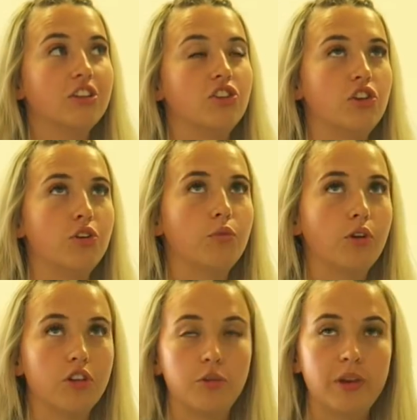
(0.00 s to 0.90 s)
to
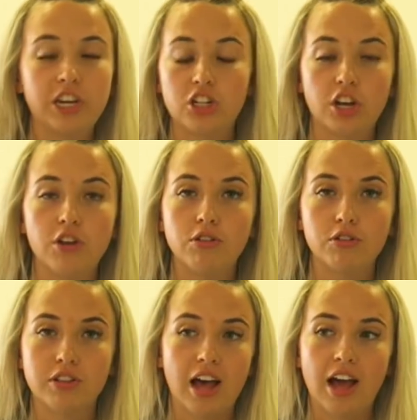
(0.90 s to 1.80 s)
one of the biggest
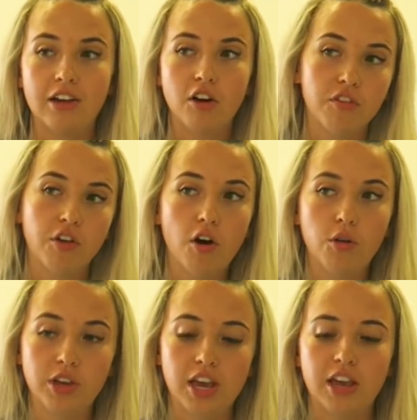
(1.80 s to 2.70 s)
shows like of the
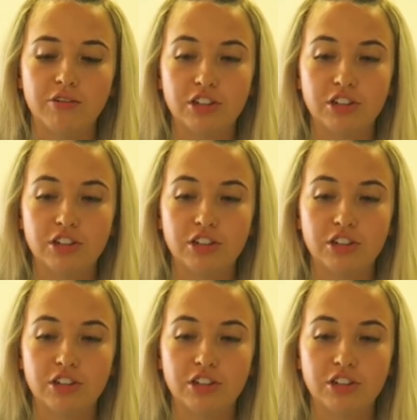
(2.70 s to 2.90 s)
whole year,